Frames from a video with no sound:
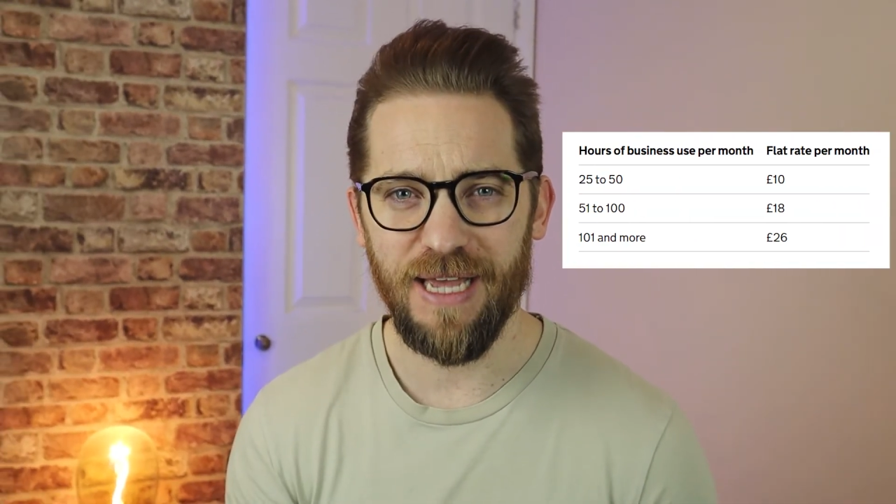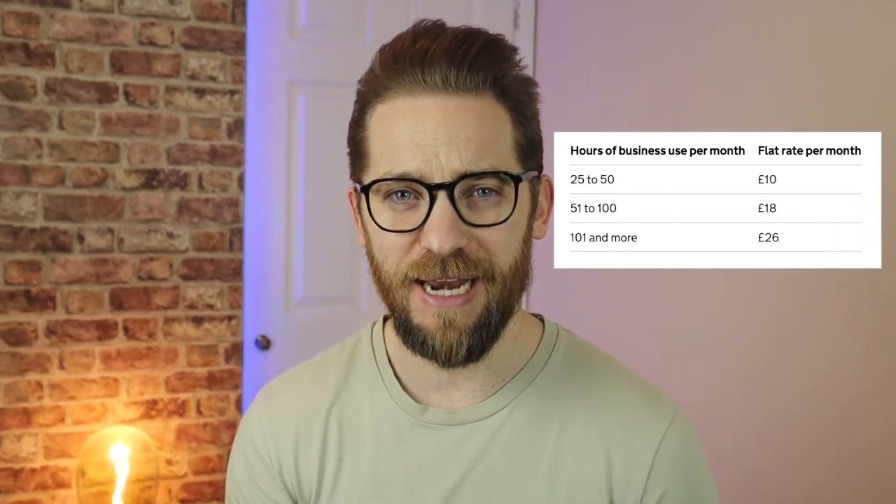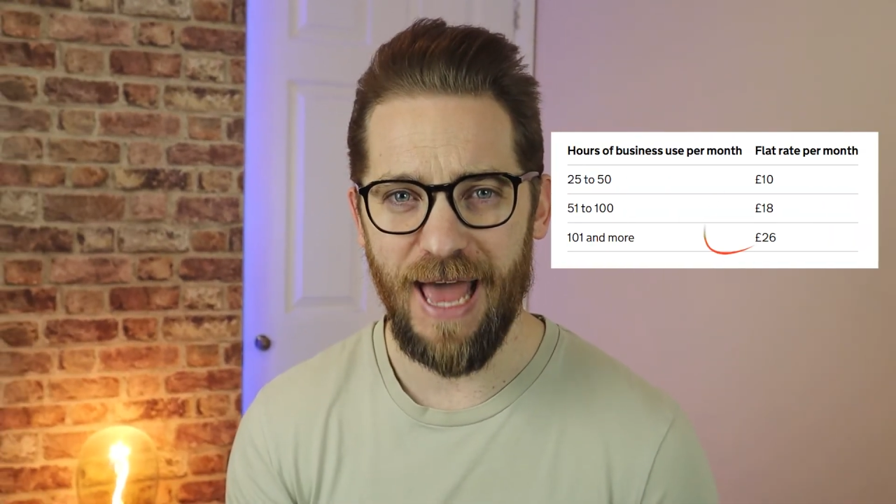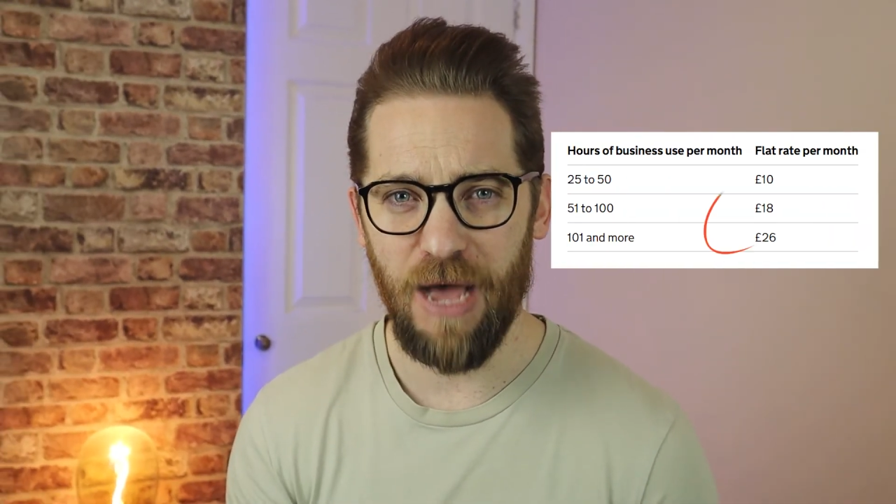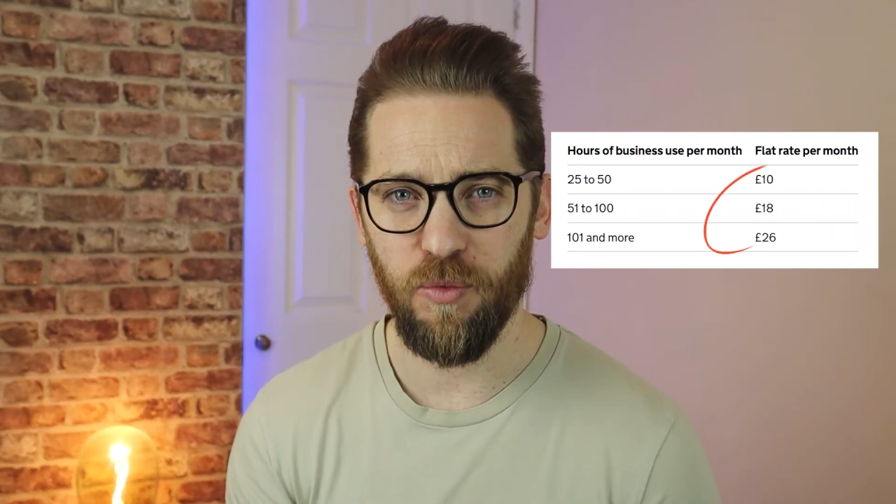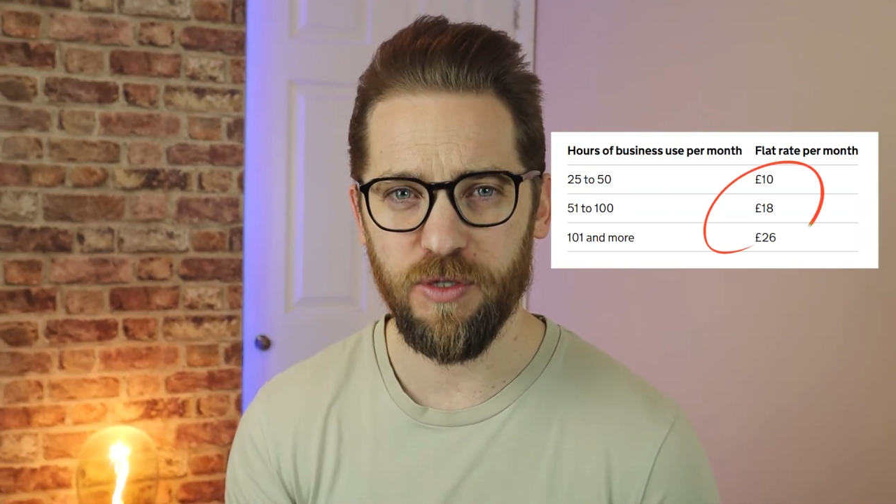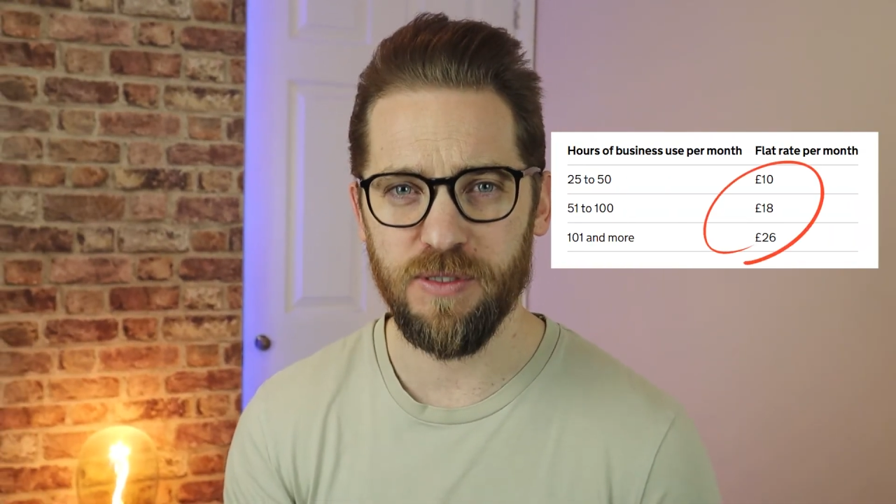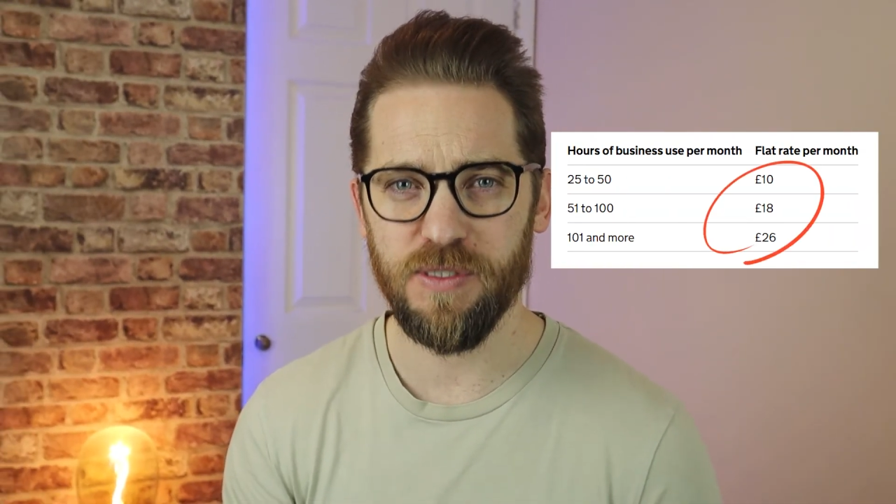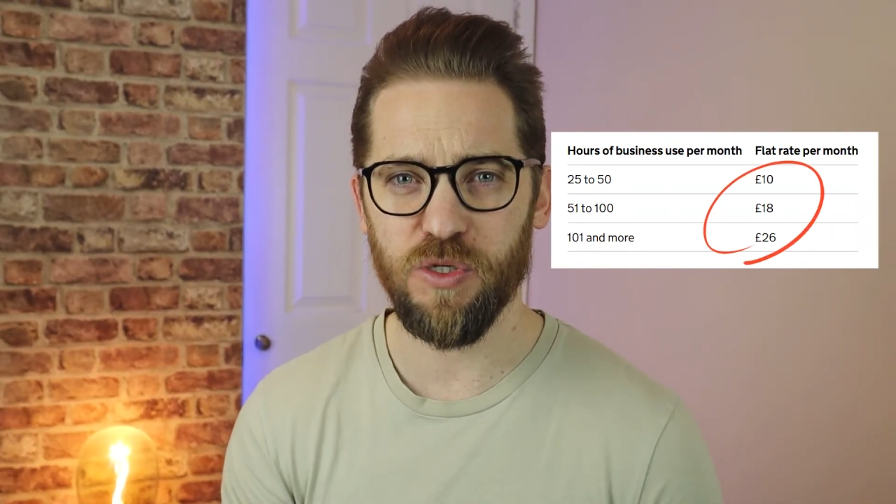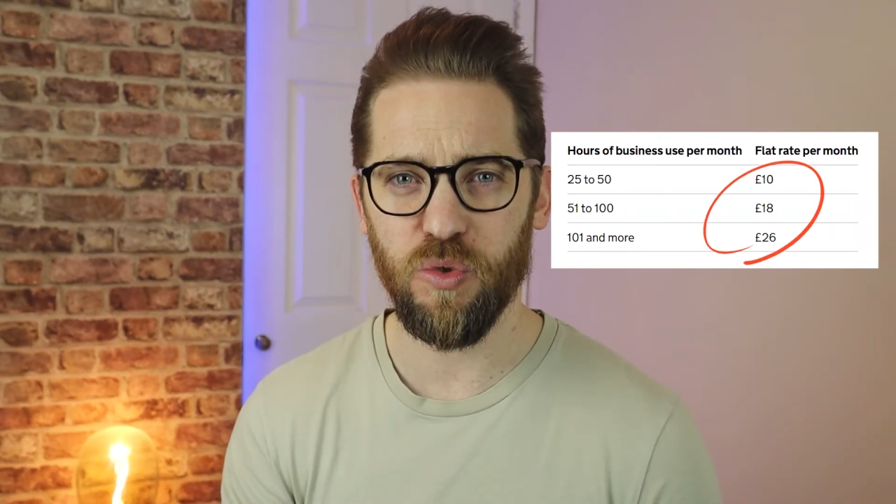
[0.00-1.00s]

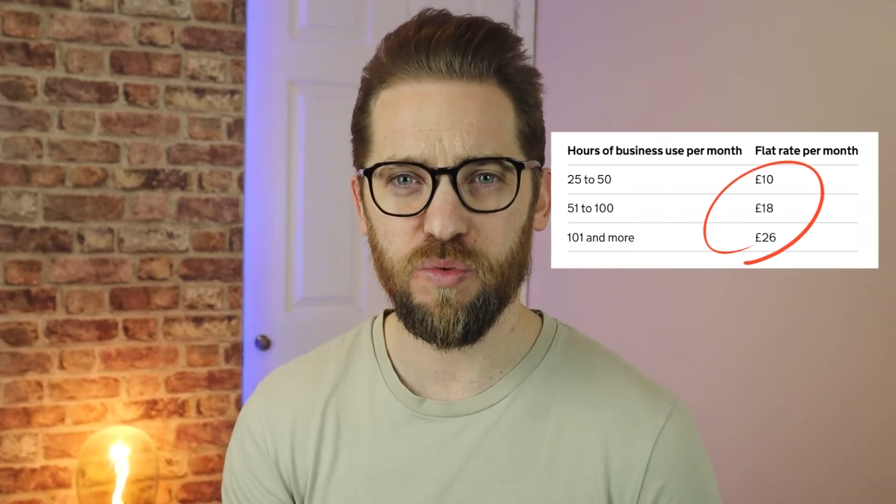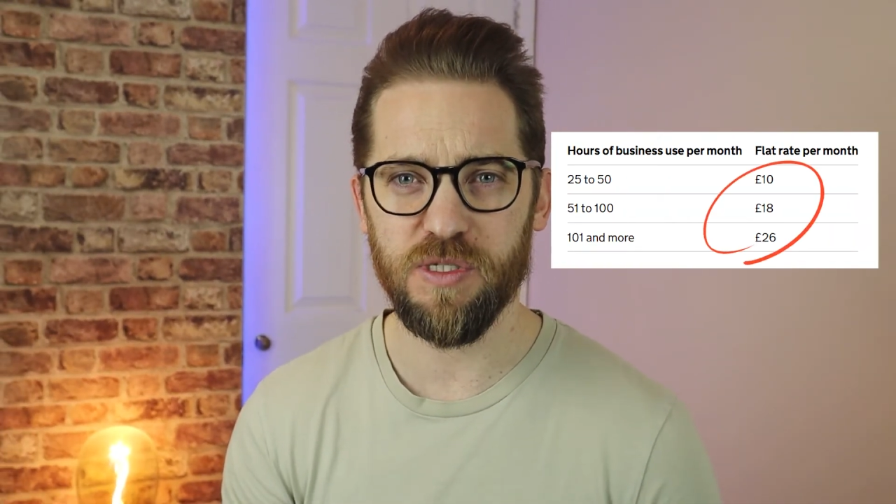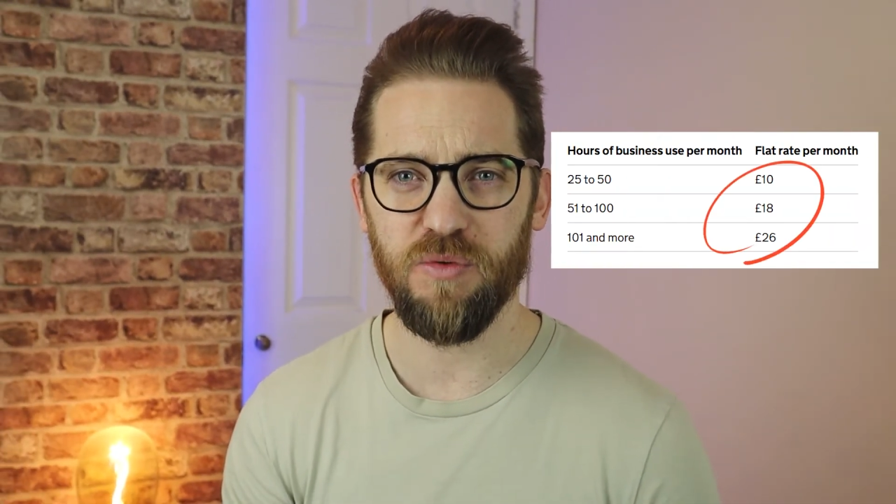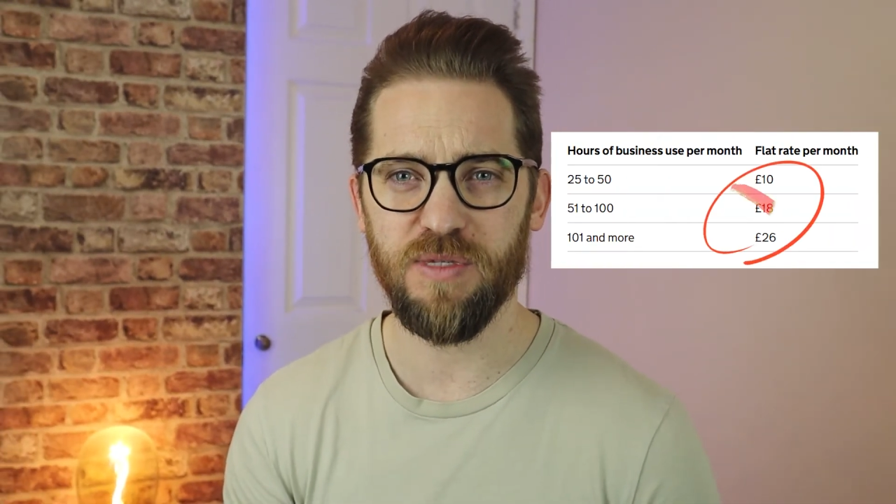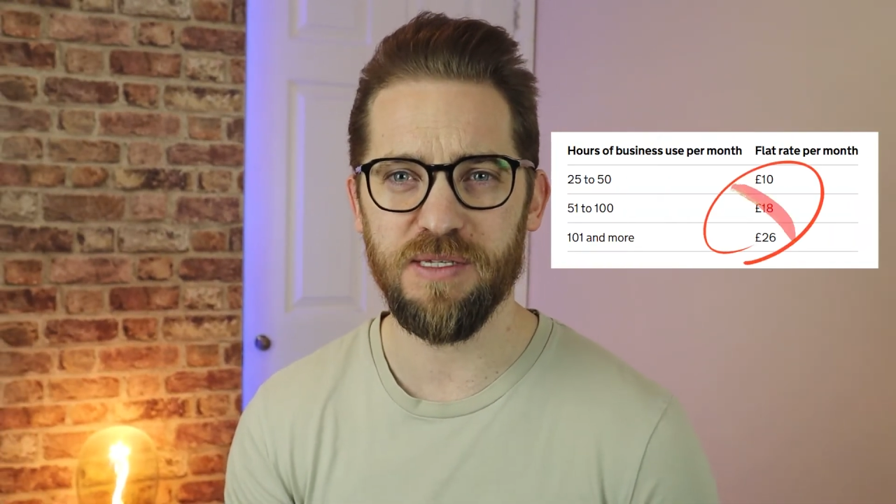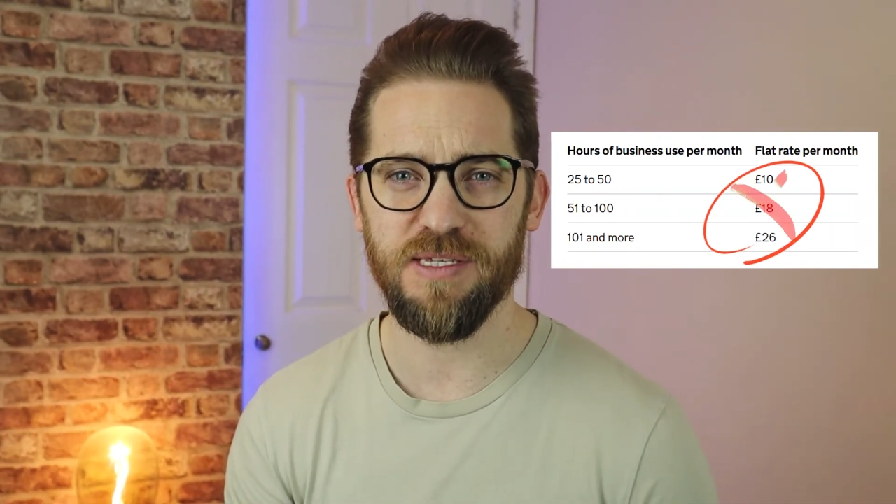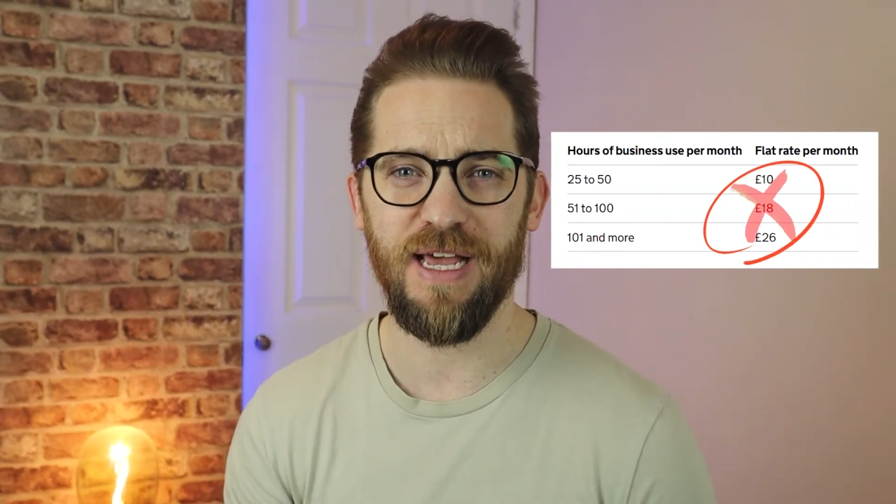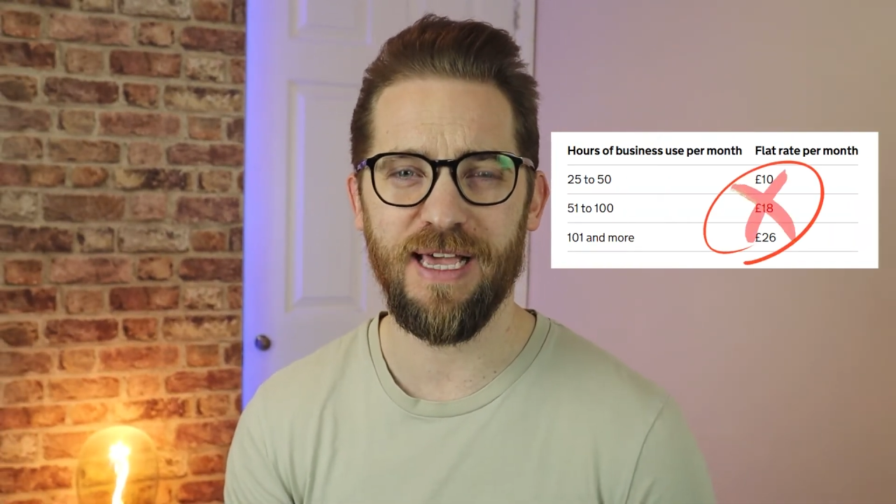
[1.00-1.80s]
allowance also doesn't